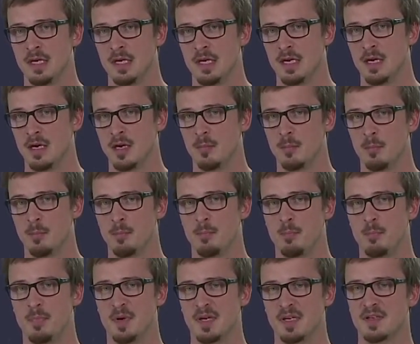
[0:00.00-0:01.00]

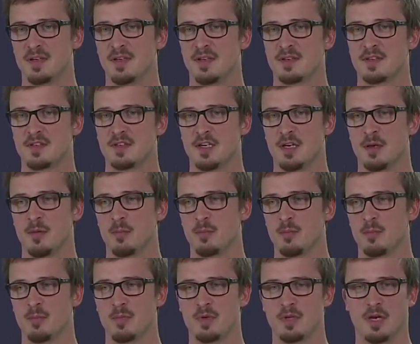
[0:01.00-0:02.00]
But it's
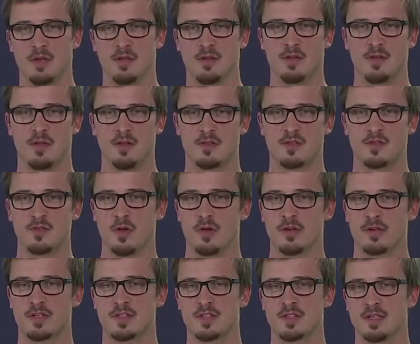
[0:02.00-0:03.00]

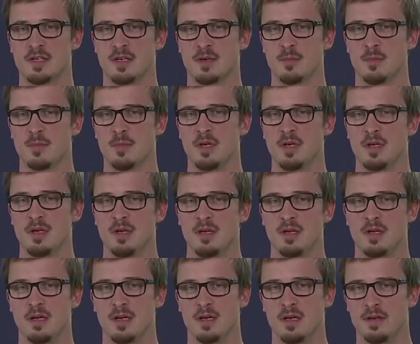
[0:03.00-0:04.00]
not an
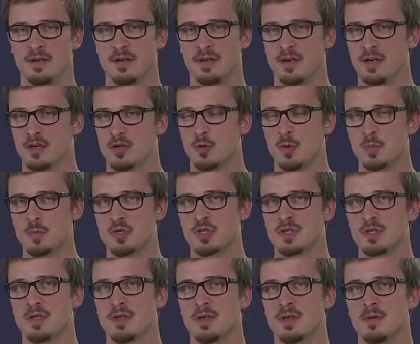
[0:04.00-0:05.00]

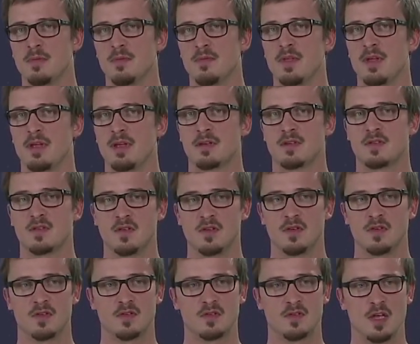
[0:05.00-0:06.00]
encryption that
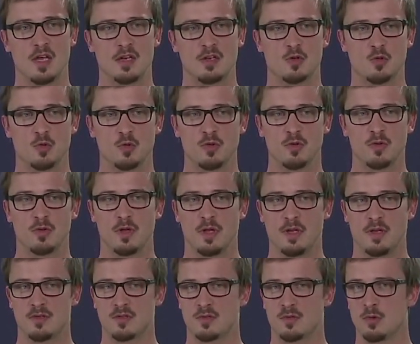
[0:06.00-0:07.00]
is as
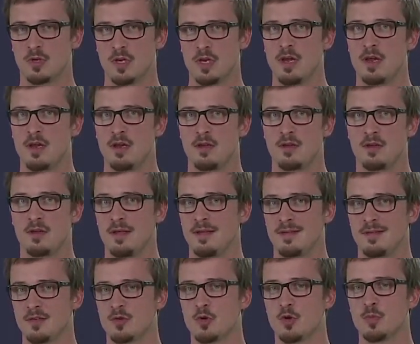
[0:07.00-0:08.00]
good
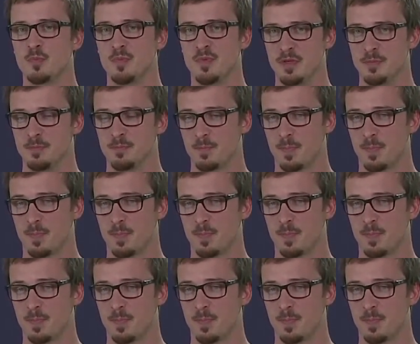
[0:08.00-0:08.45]
as it could be.